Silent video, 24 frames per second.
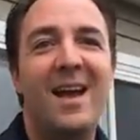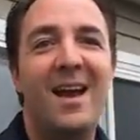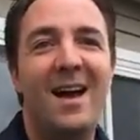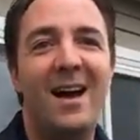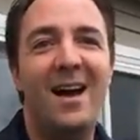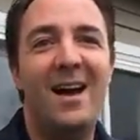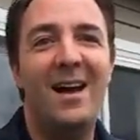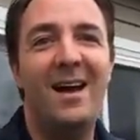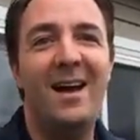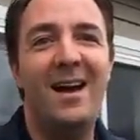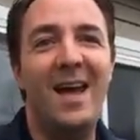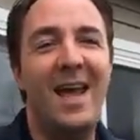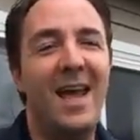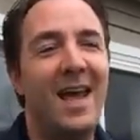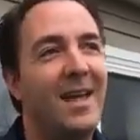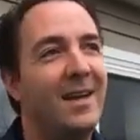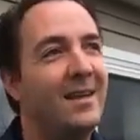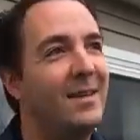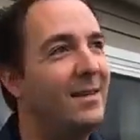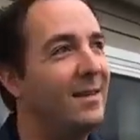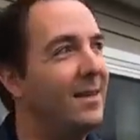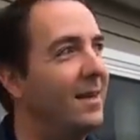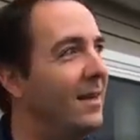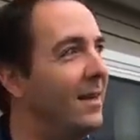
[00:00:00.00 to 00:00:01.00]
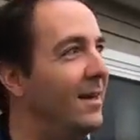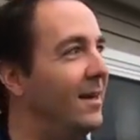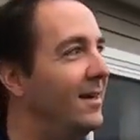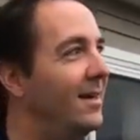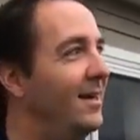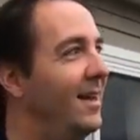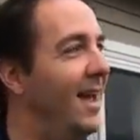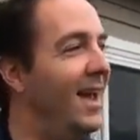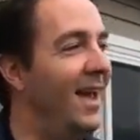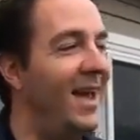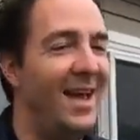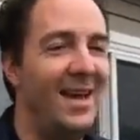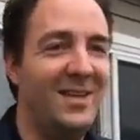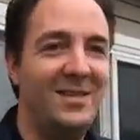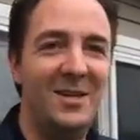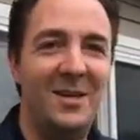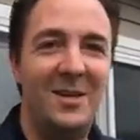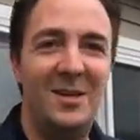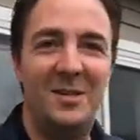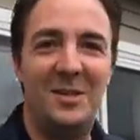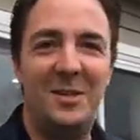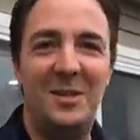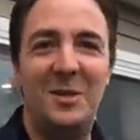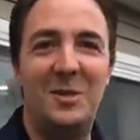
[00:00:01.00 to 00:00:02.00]

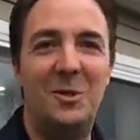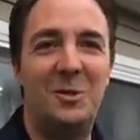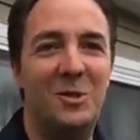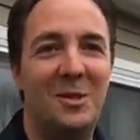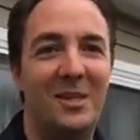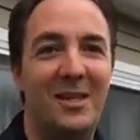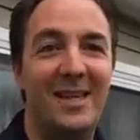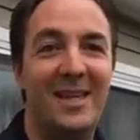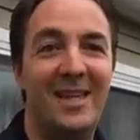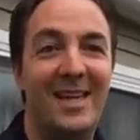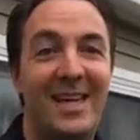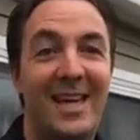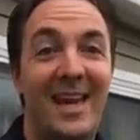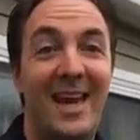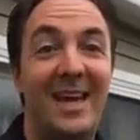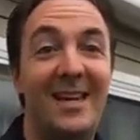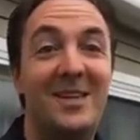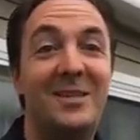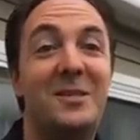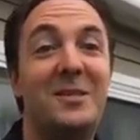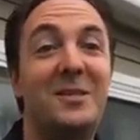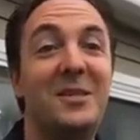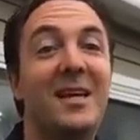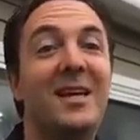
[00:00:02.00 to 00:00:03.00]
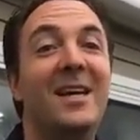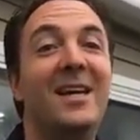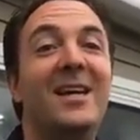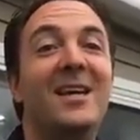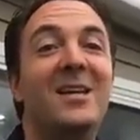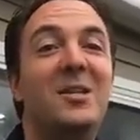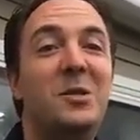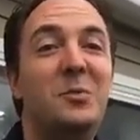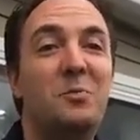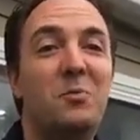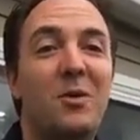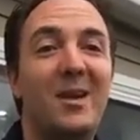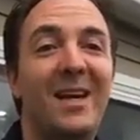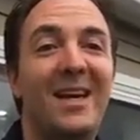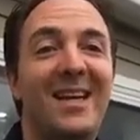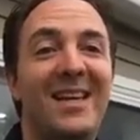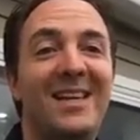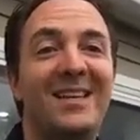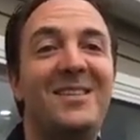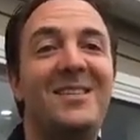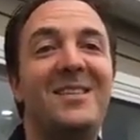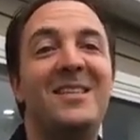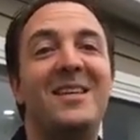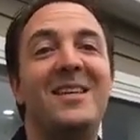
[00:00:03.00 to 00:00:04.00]
As is usually the case, spring
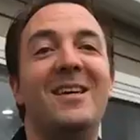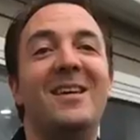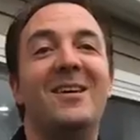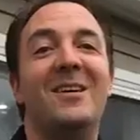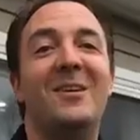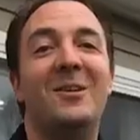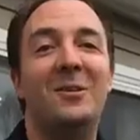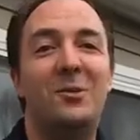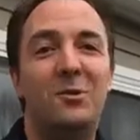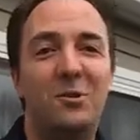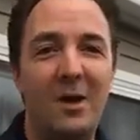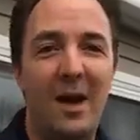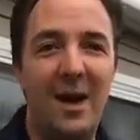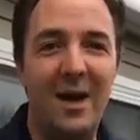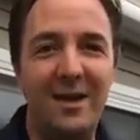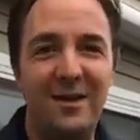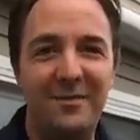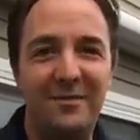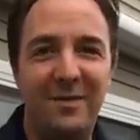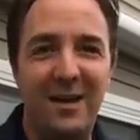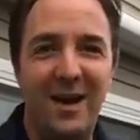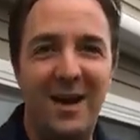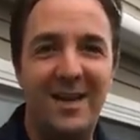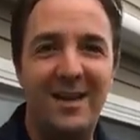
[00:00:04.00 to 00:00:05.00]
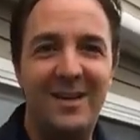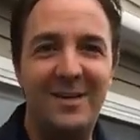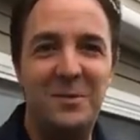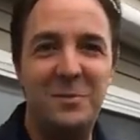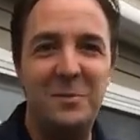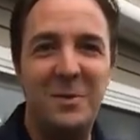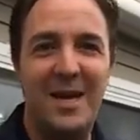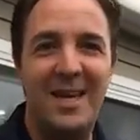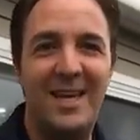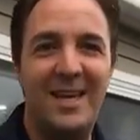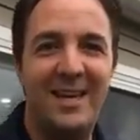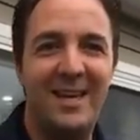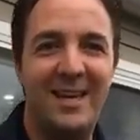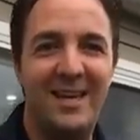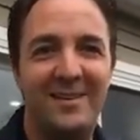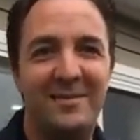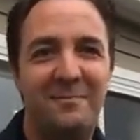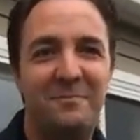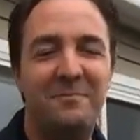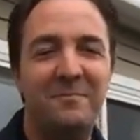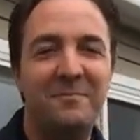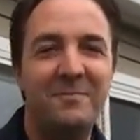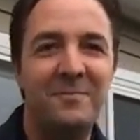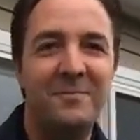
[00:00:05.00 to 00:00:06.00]
is still trying to fight its way
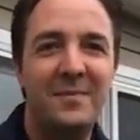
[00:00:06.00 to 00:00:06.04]
in.